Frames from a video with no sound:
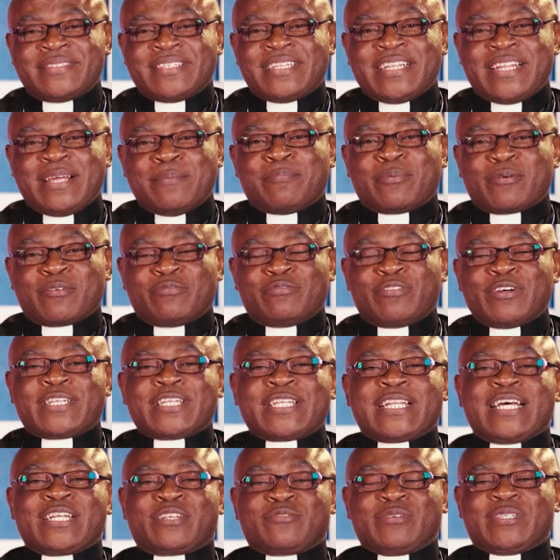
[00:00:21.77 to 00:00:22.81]
the prophet
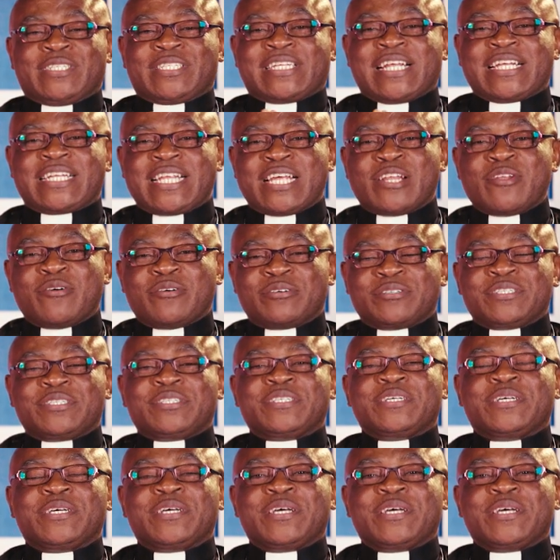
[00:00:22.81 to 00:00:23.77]
that we started on.